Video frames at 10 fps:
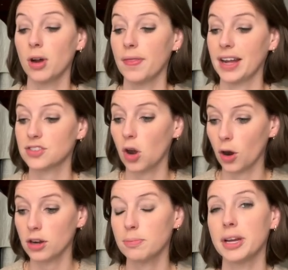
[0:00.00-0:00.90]
And that's
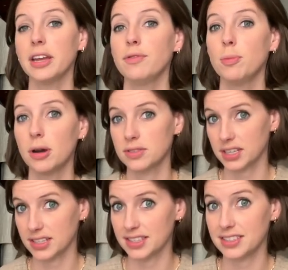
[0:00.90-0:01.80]
hard, but if you post
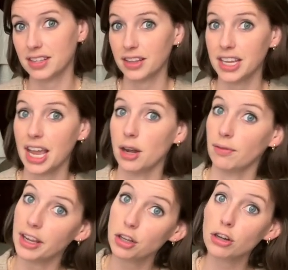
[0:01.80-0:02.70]
consistently and
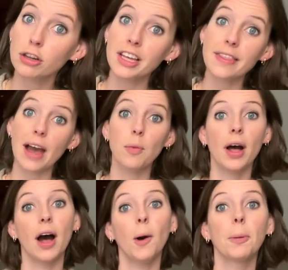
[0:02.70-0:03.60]
regularly, that will
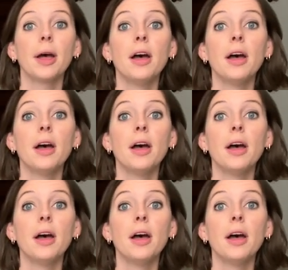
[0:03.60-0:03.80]
help